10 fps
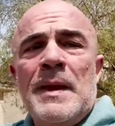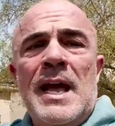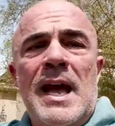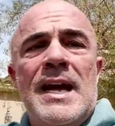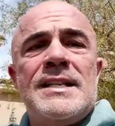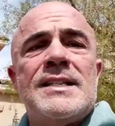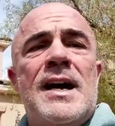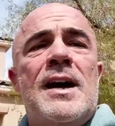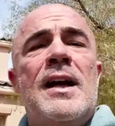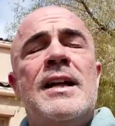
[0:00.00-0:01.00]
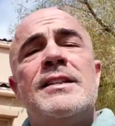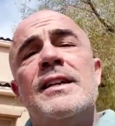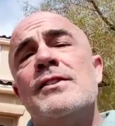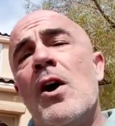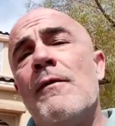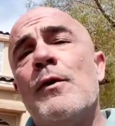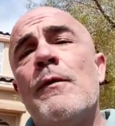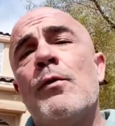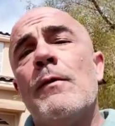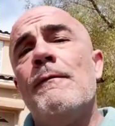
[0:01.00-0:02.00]
It is offered
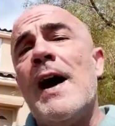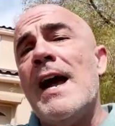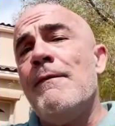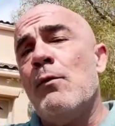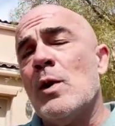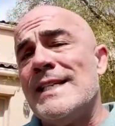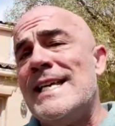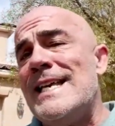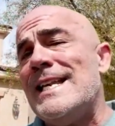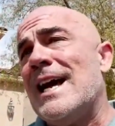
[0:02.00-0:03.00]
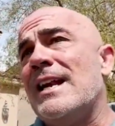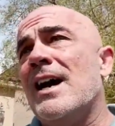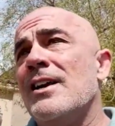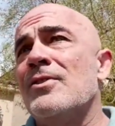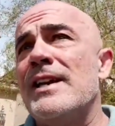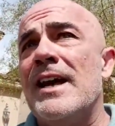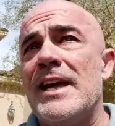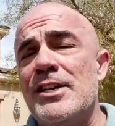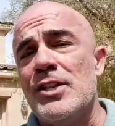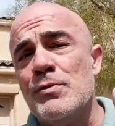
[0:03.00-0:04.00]
for $514,900. Now
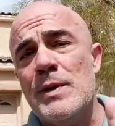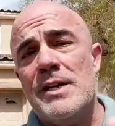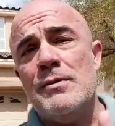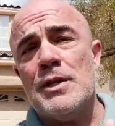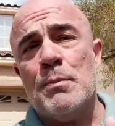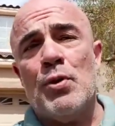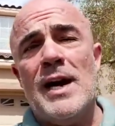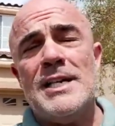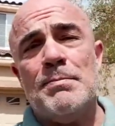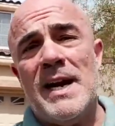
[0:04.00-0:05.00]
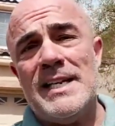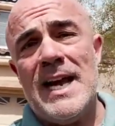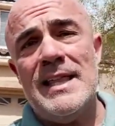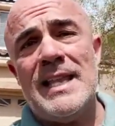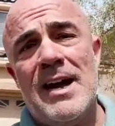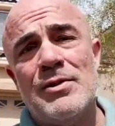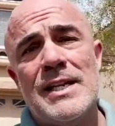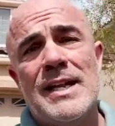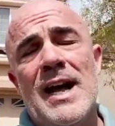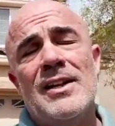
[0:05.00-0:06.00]
they just reduced the price by
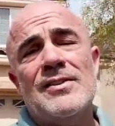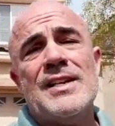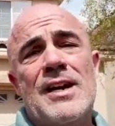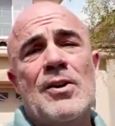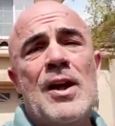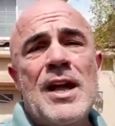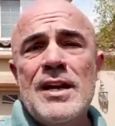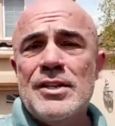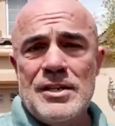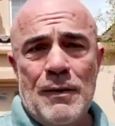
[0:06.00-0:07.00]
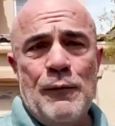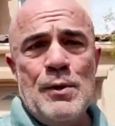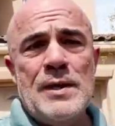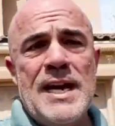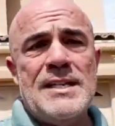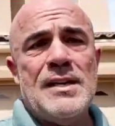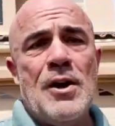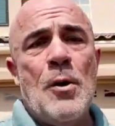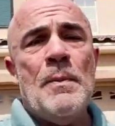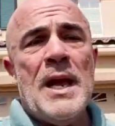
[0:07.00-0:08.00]
$10,000 here just a few days
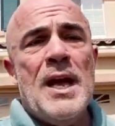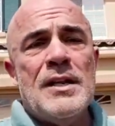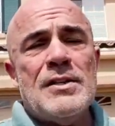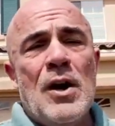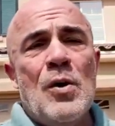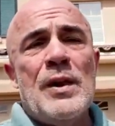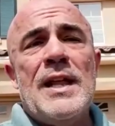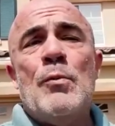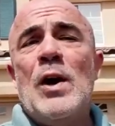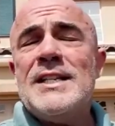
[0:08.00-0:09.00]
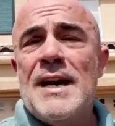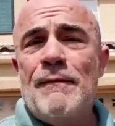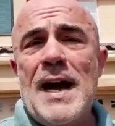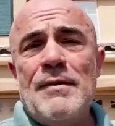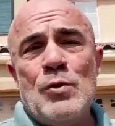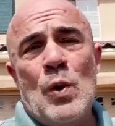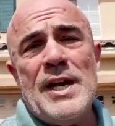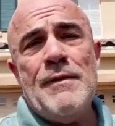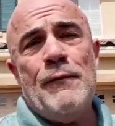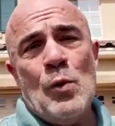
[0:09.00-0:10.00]
ago. So it was at
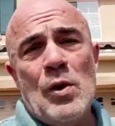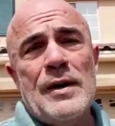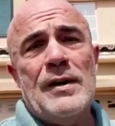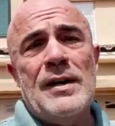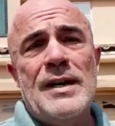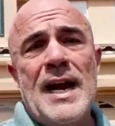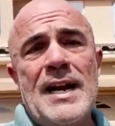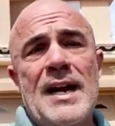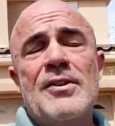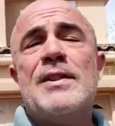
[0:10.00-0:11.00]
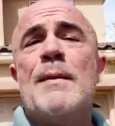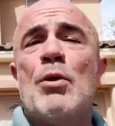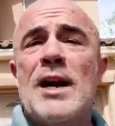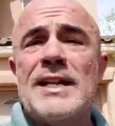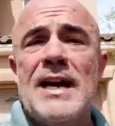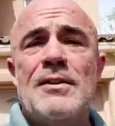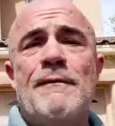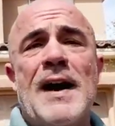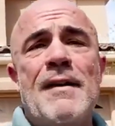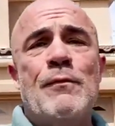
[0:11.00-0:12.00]
$524,900. They brought it down to
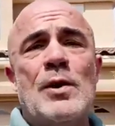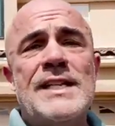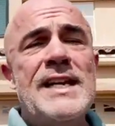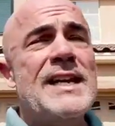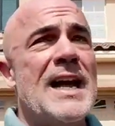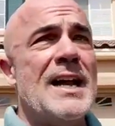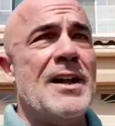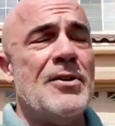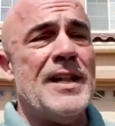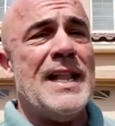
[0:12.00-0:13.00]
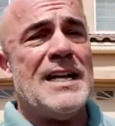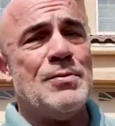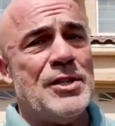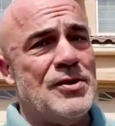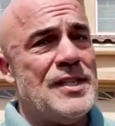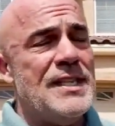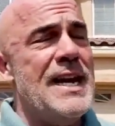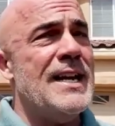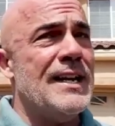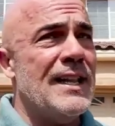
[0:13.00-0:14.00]
$514,900, and that's what you're
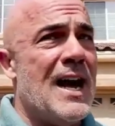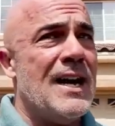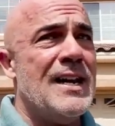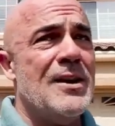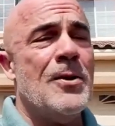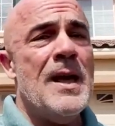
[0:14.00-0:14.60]
seeing a lot here